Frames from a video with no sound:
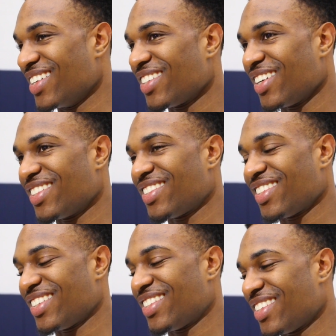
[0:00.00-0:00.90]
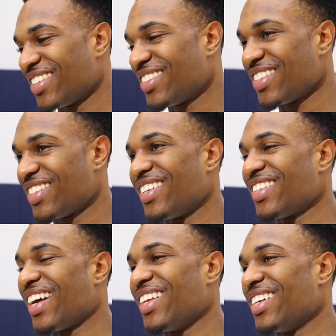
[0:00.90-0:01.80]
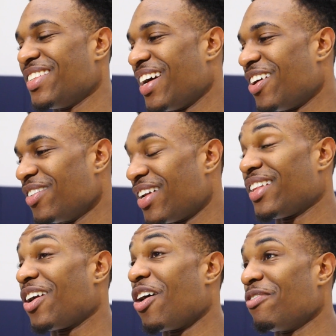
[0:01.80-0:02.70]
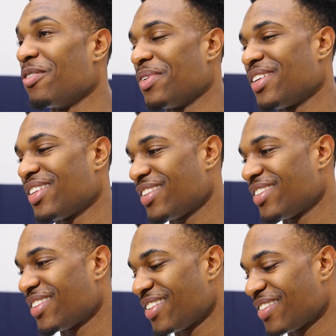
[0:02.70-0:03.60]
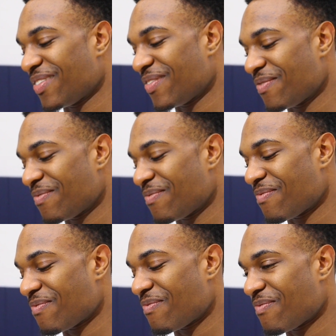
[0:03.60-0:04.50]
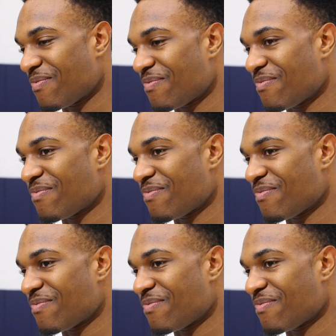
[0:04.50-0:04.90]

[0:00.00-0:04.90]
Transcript: So it's not that hard for me. Mm-hmm.